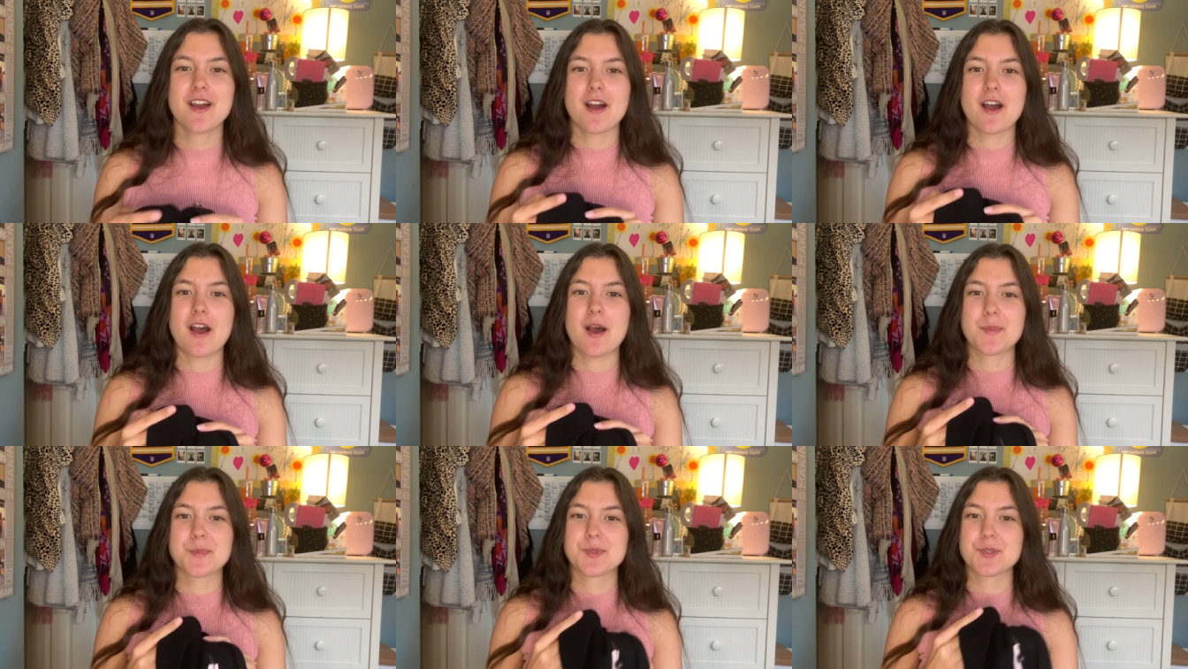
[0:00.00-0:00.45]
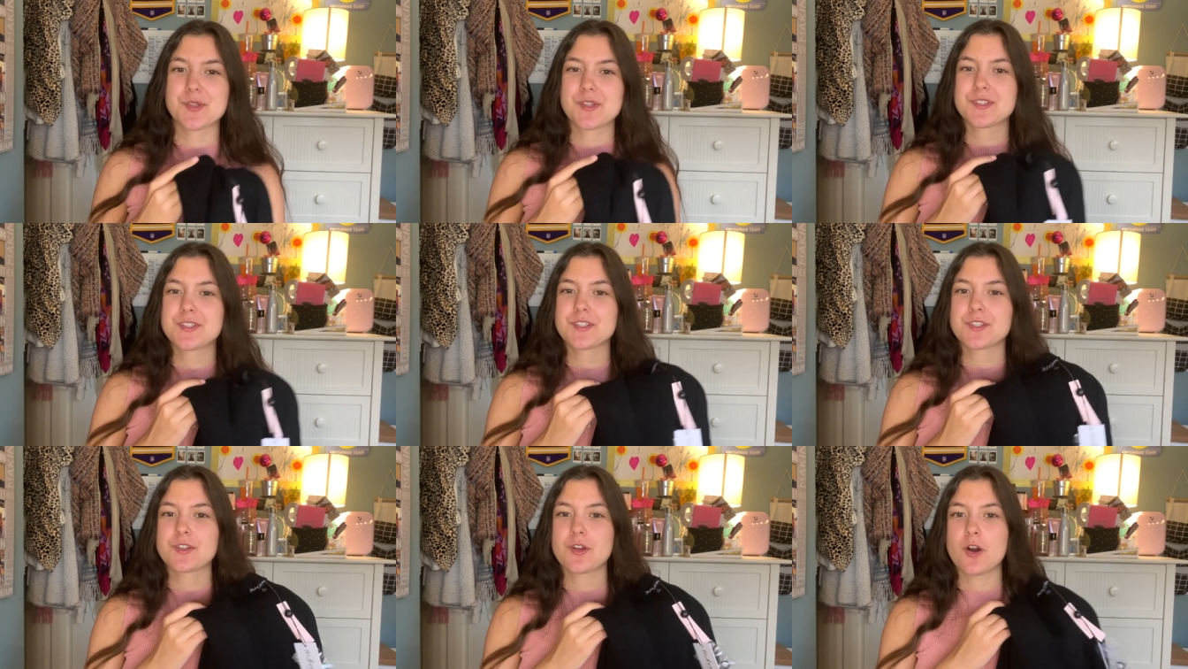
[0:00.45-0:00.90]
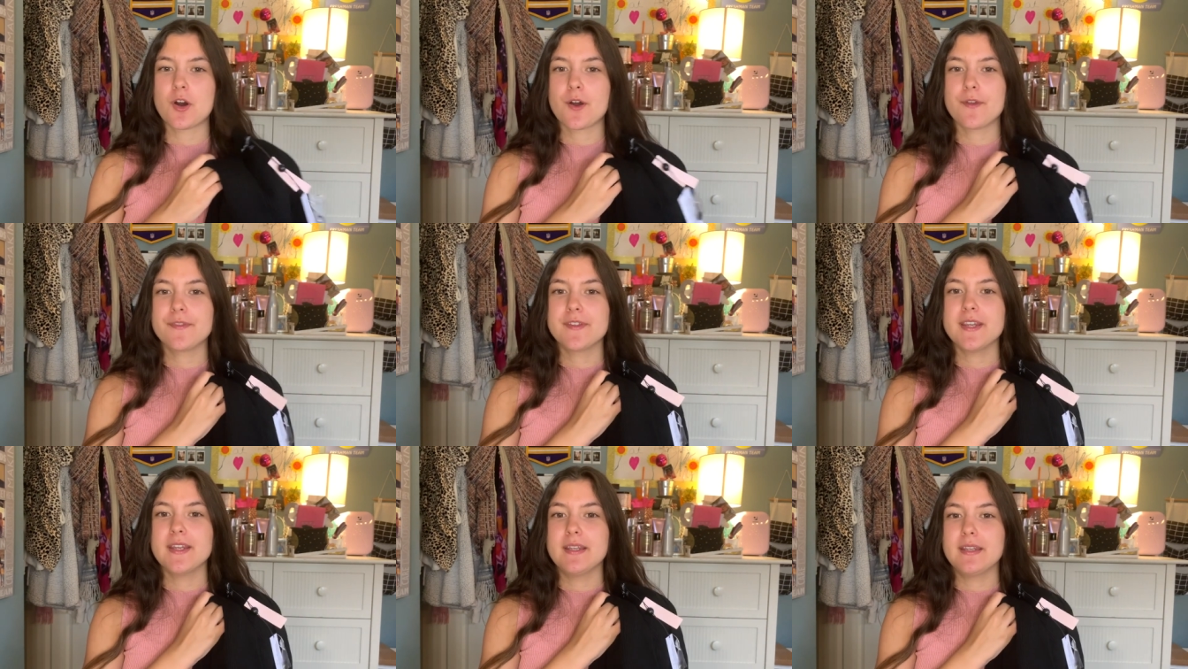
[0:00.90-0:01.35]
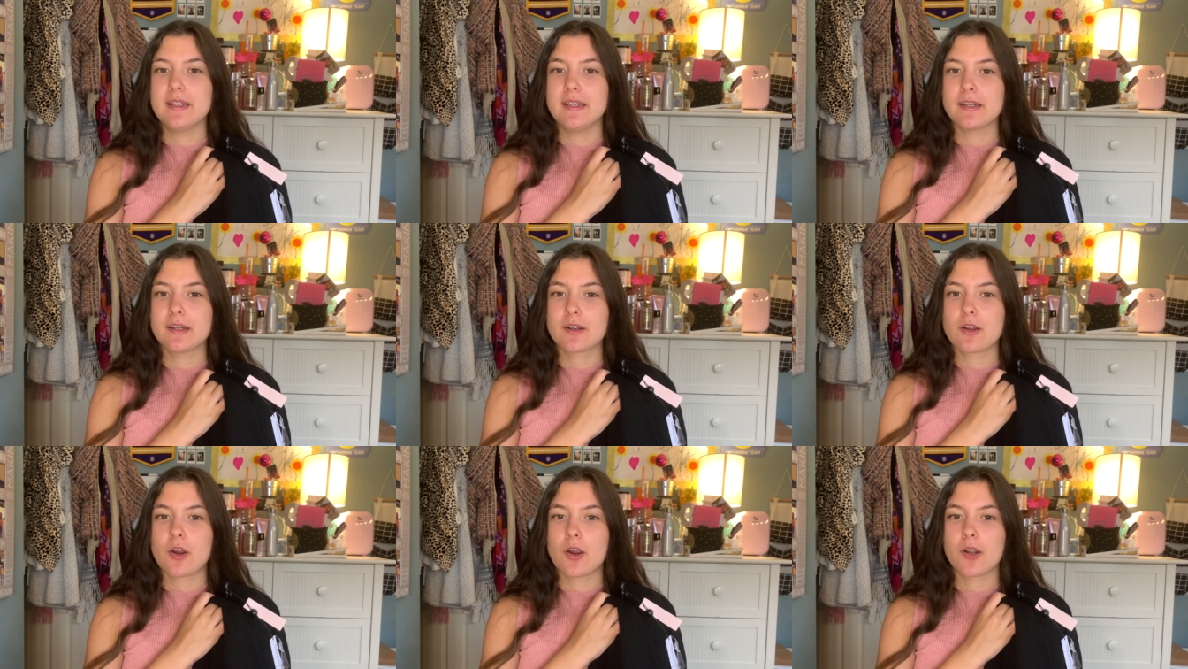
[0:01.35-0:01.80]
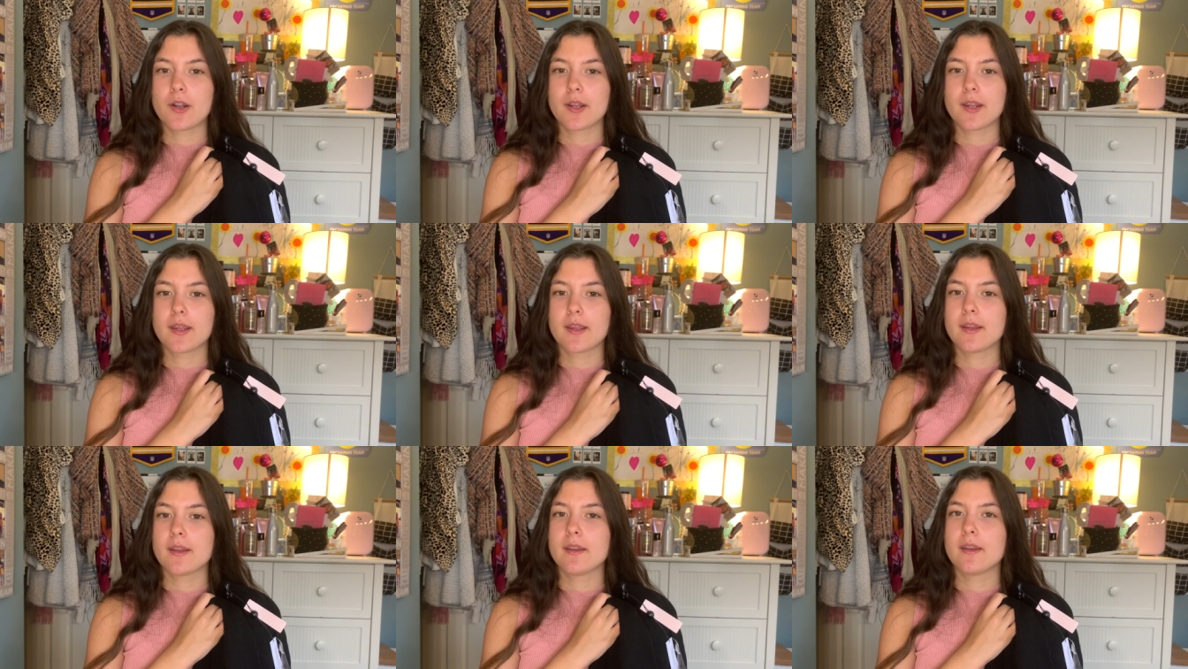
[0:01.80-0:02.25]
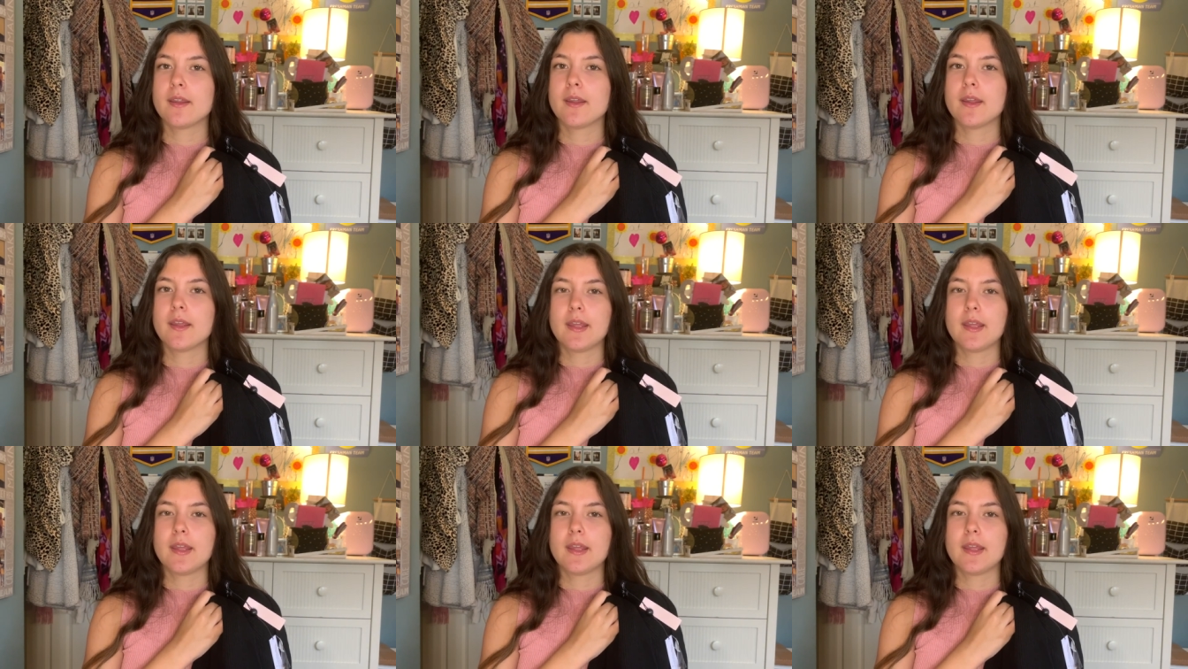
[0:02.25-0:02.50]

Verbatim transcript: Um, so this is called the Nina cardigan.